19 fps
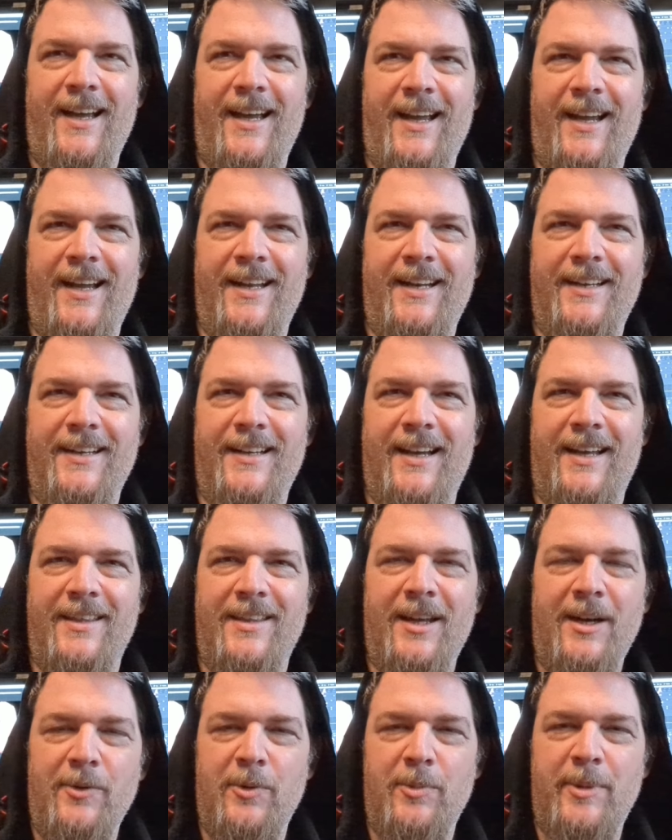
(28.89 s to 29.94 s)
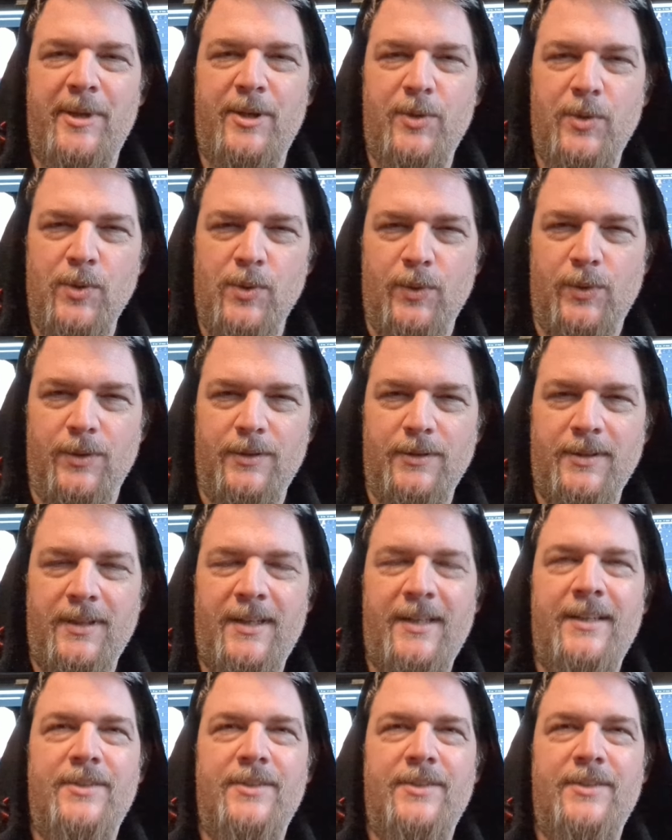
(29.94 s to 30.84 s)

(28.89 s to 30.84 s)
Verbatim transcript: and I thought it would be cool